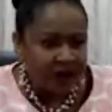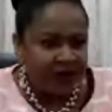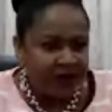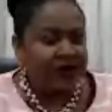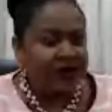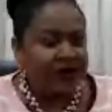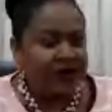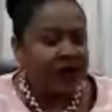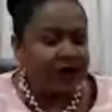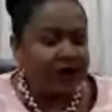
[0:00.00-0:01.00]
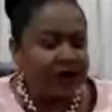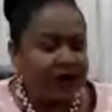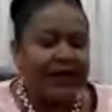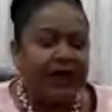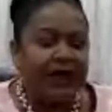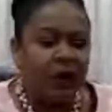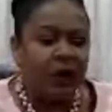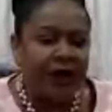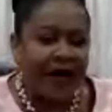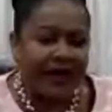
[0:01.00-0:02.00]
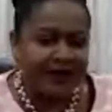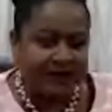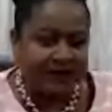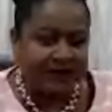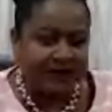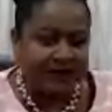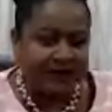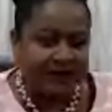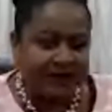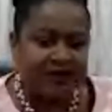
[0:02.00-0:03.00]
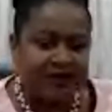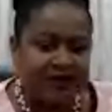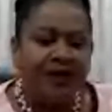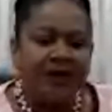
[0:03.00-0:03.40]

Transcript: they can go in and look at the ships,